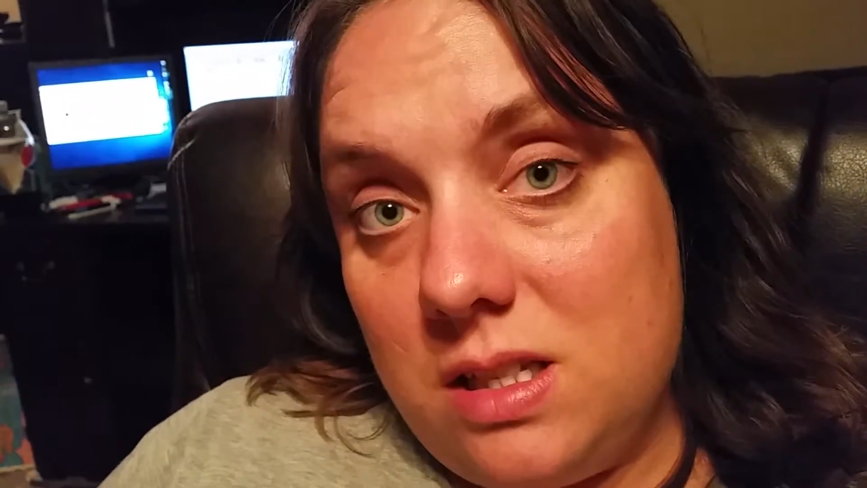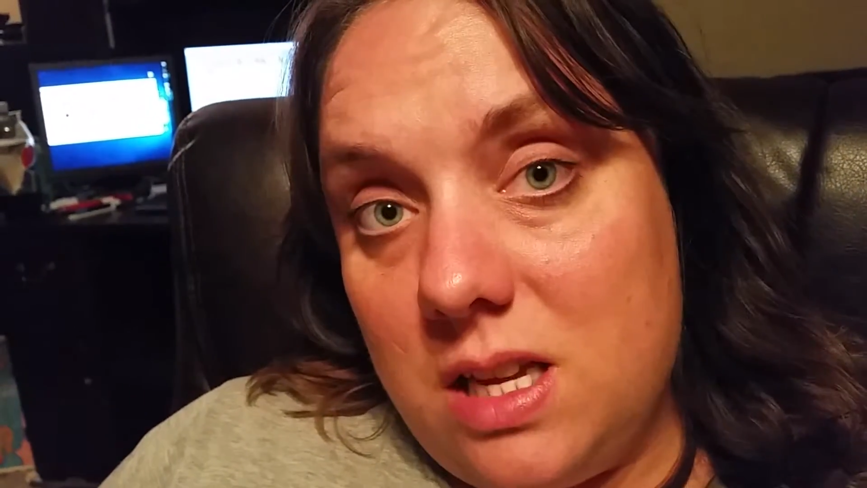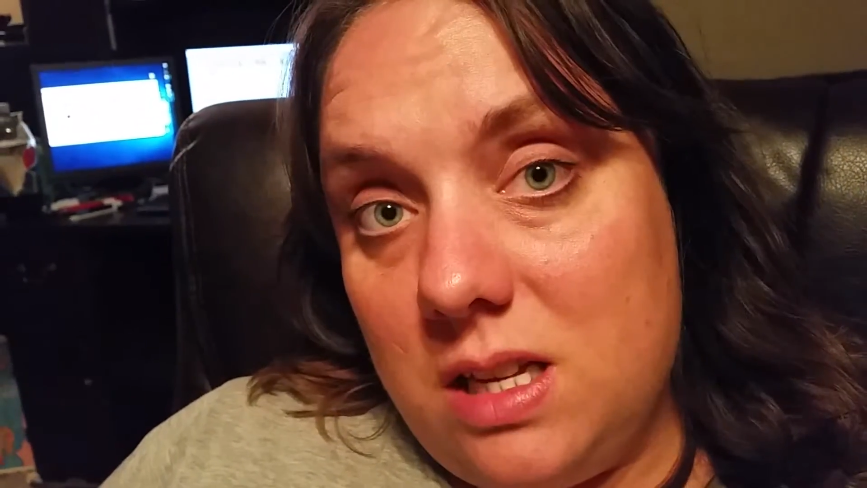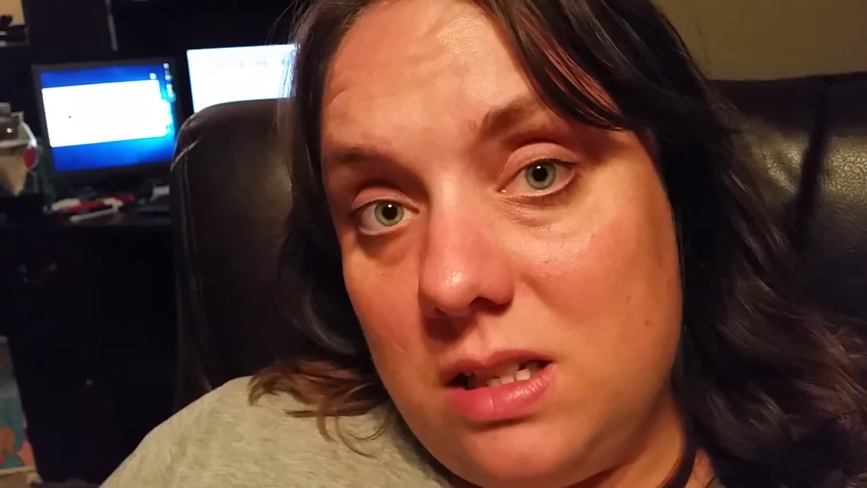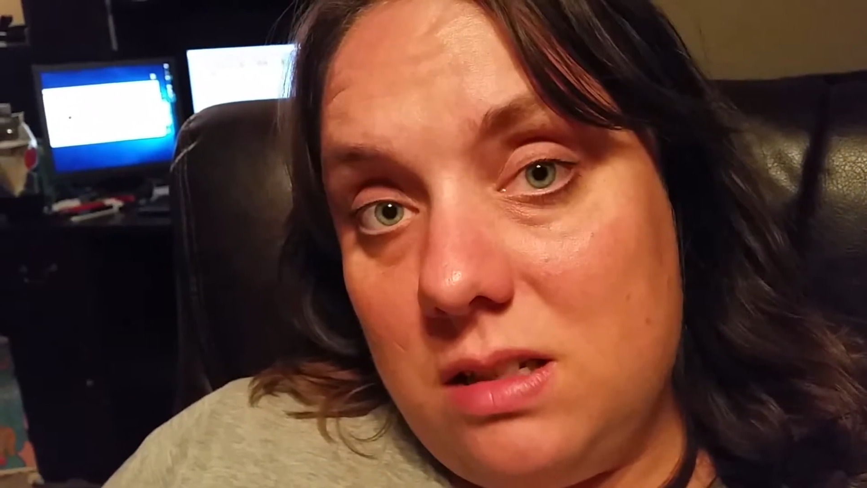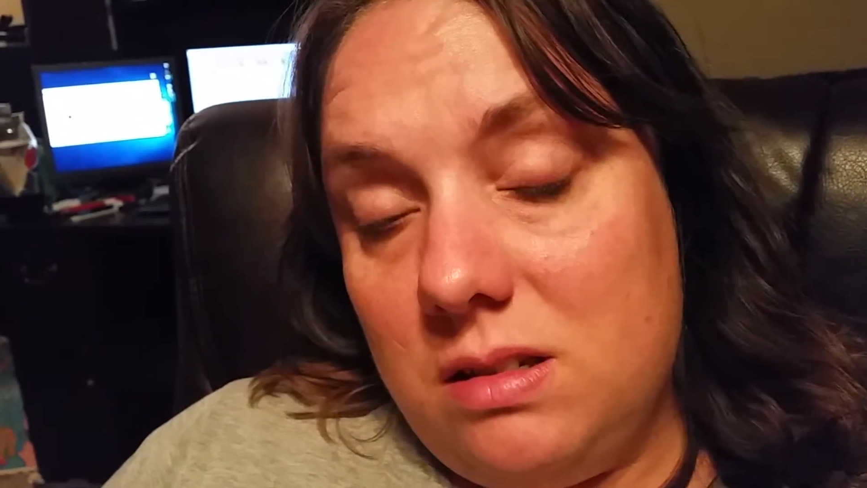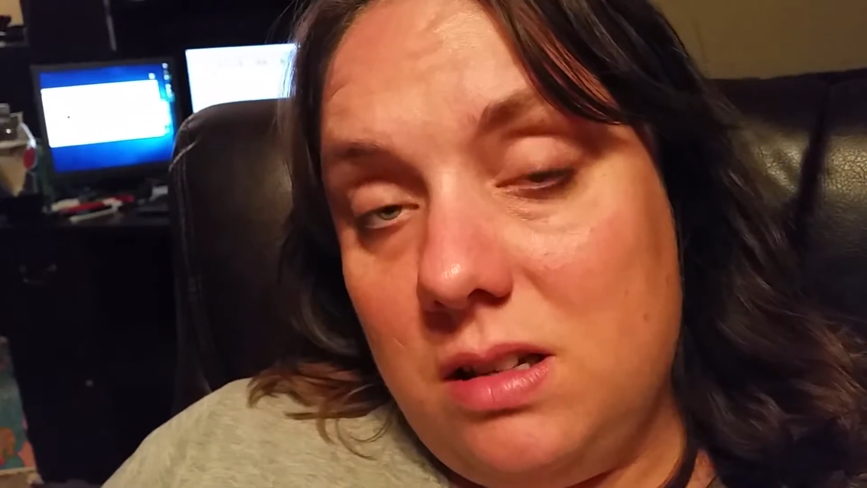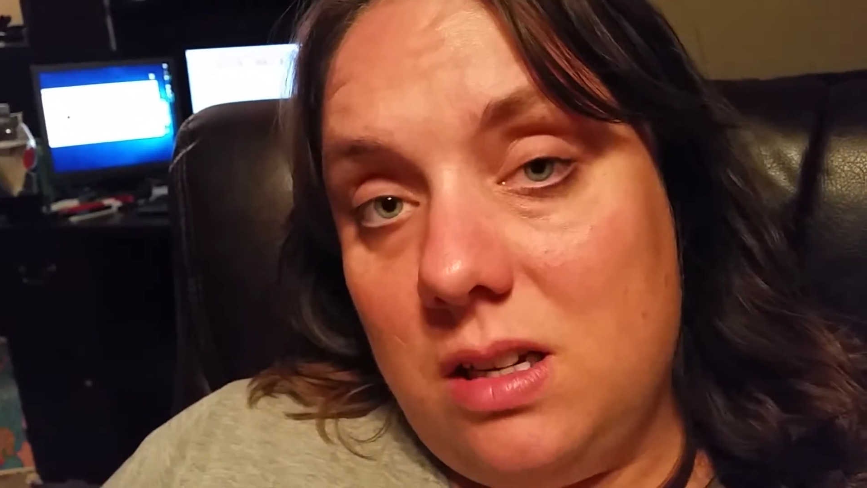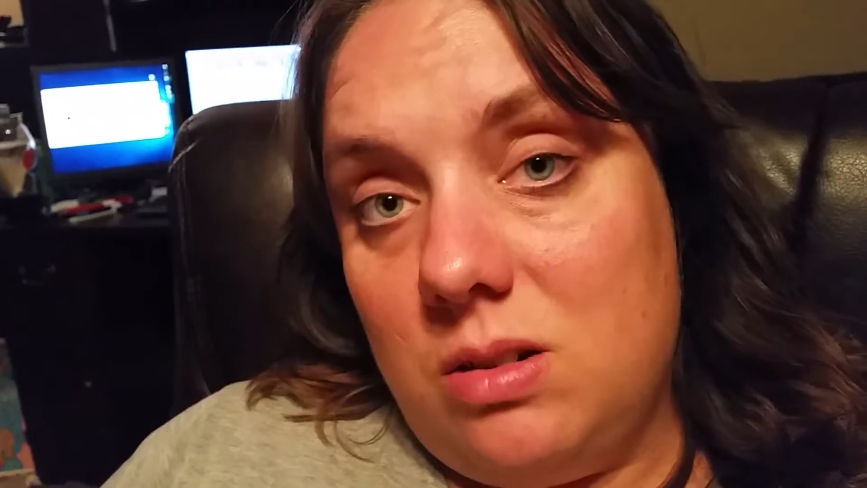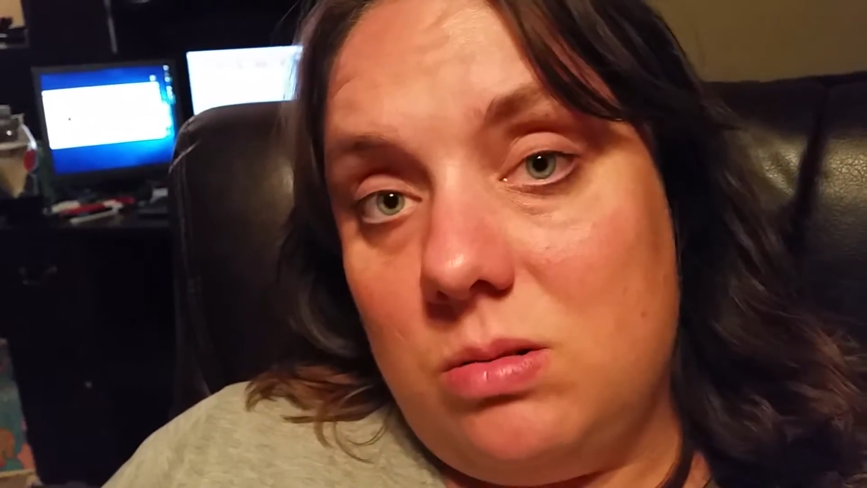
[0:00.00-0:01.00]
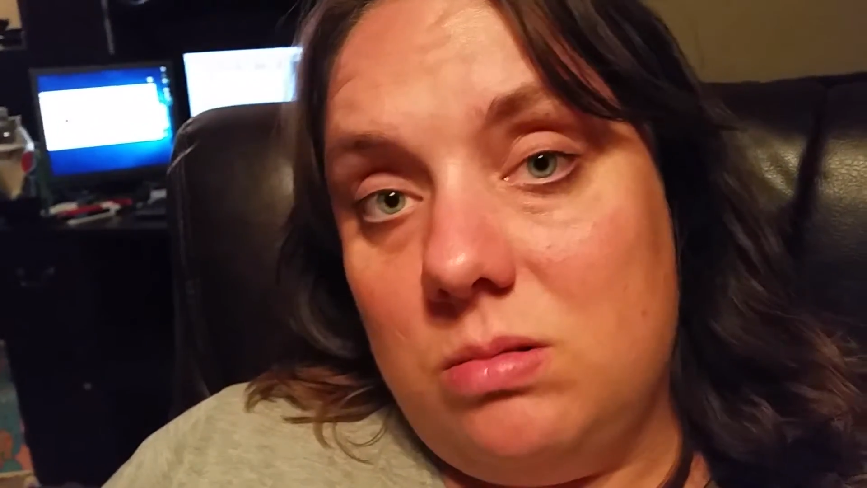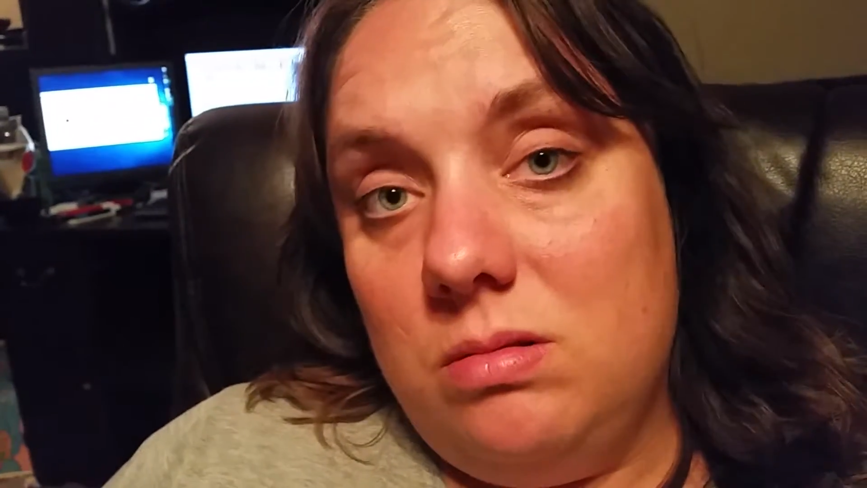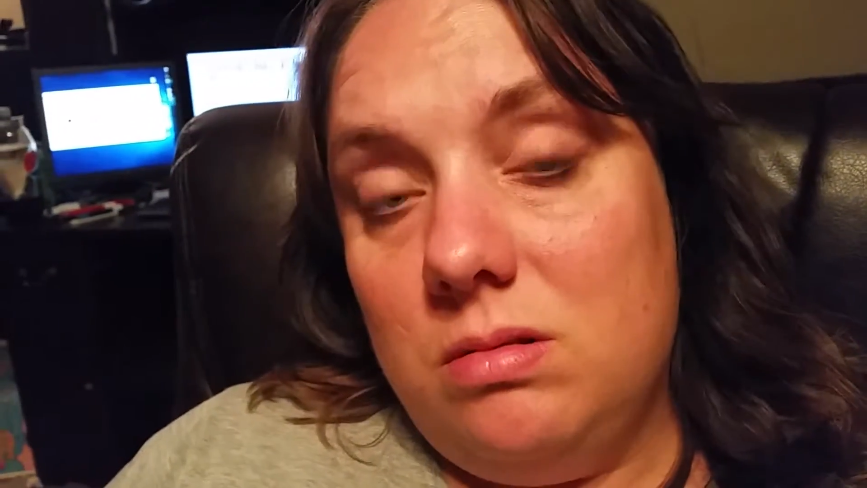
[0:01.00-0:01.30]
get, you know,